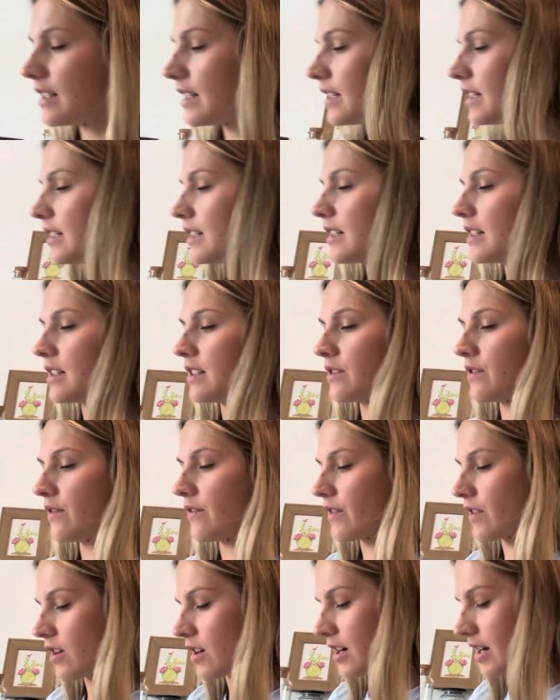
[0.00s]
it as
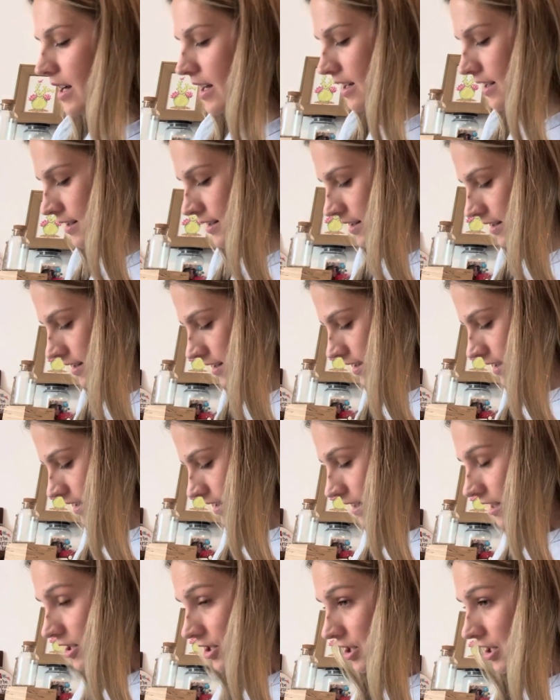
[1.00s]
far as
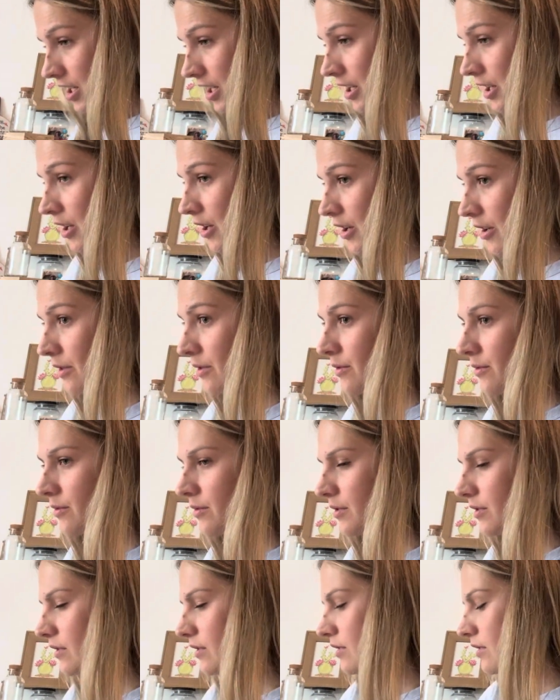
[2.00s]
stitching
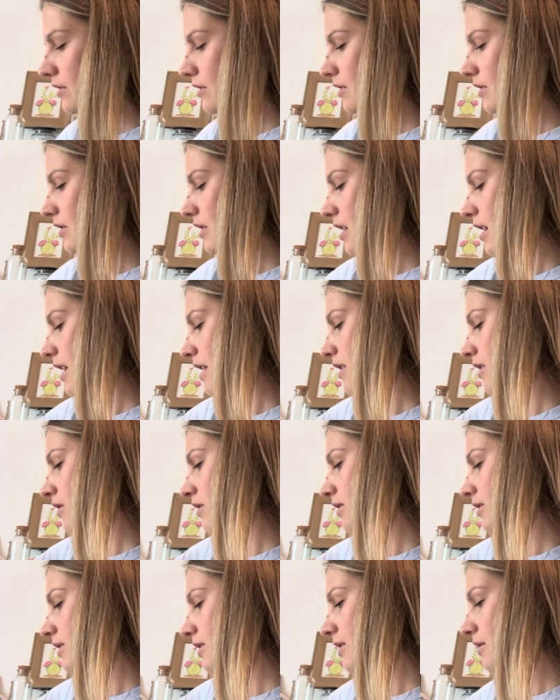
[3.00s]
goes. I
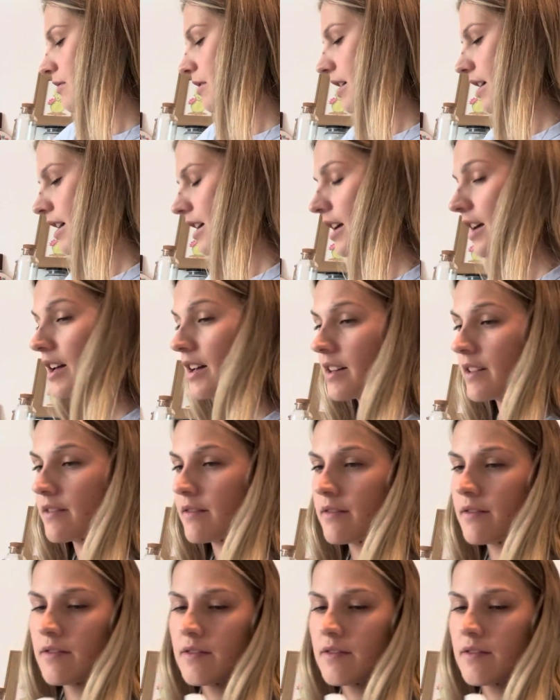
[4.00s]
also have